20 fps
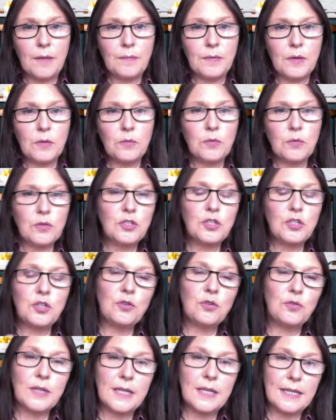We'll
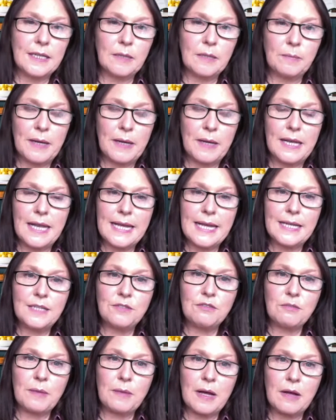talk a little bit
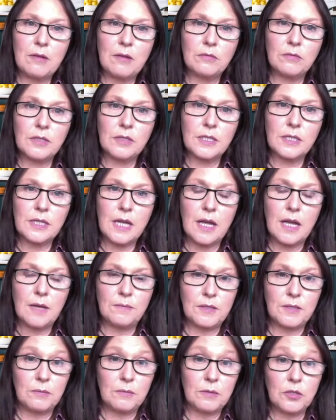later about
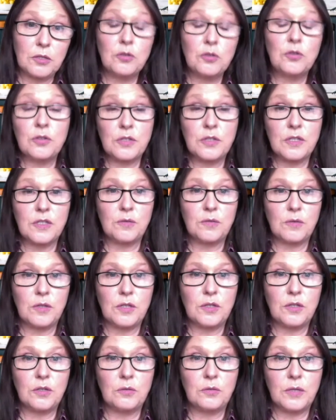some of the courses
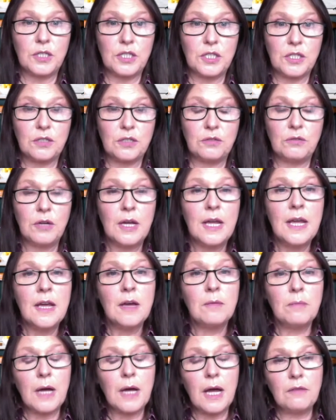that we do,
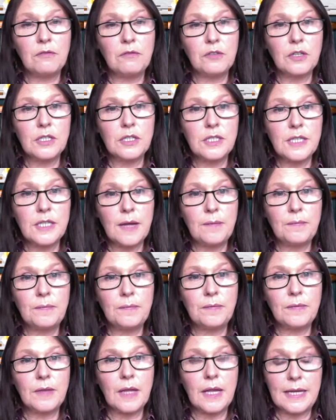but I've got
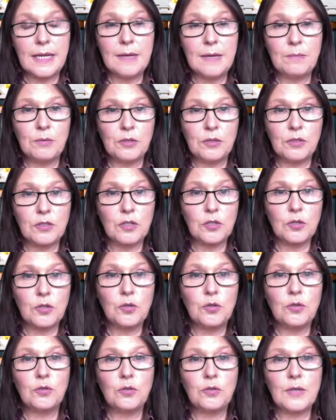an ebook
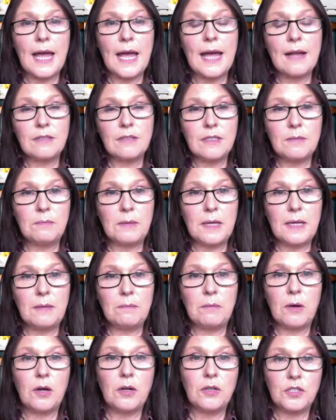called How to Beat
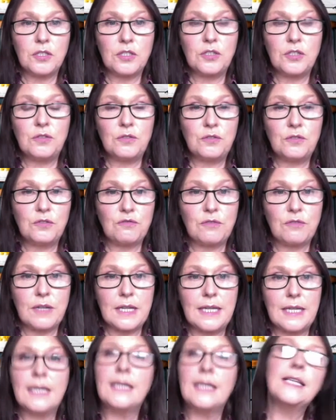Part 2,
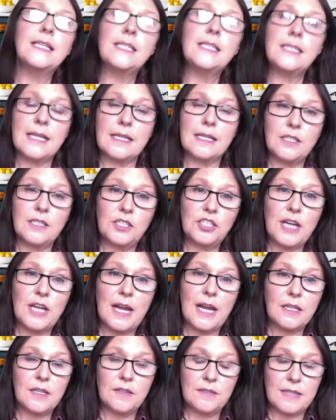3 Standard
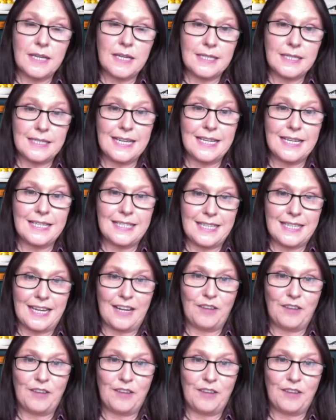Check Nerves Anxiety.